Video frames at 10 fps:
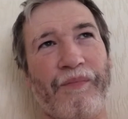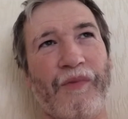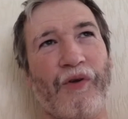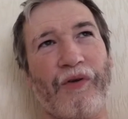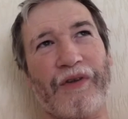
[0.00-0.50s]

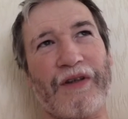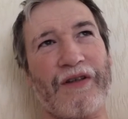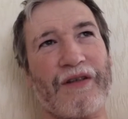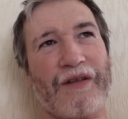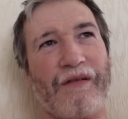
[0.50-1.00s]
not
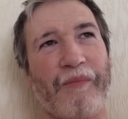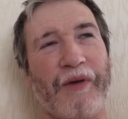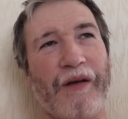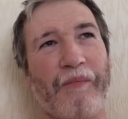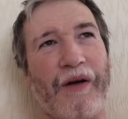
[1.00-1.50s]
necessarily
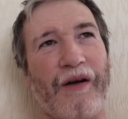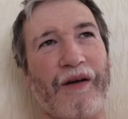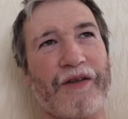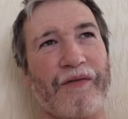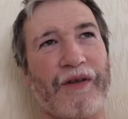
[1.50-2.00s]
being
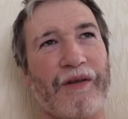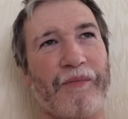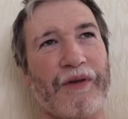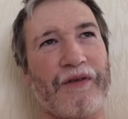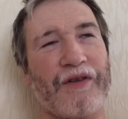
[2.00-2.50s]
part of it,
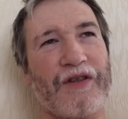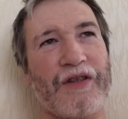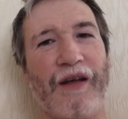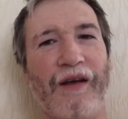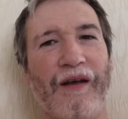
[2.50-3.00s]
but
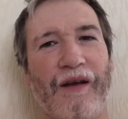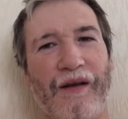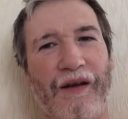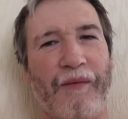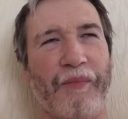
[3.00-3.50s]
seeing it
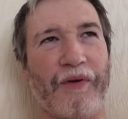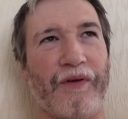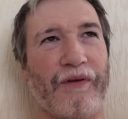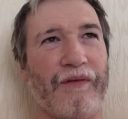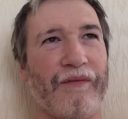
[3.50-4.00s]

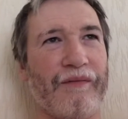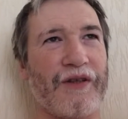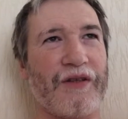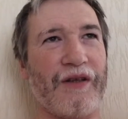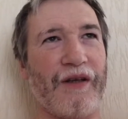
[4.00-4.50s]
happen,
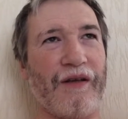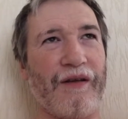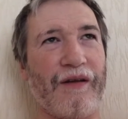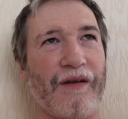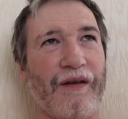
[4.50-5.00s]
seeing it
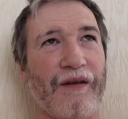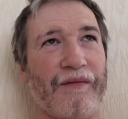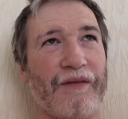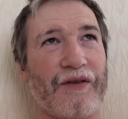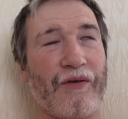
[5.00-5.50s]
there.
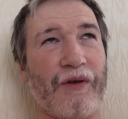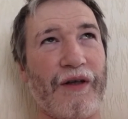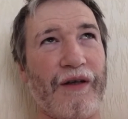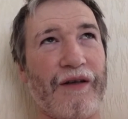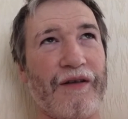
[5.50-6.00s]
It's quite
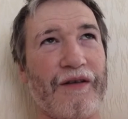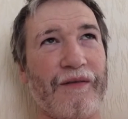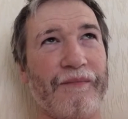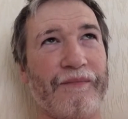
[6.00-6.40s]
nice.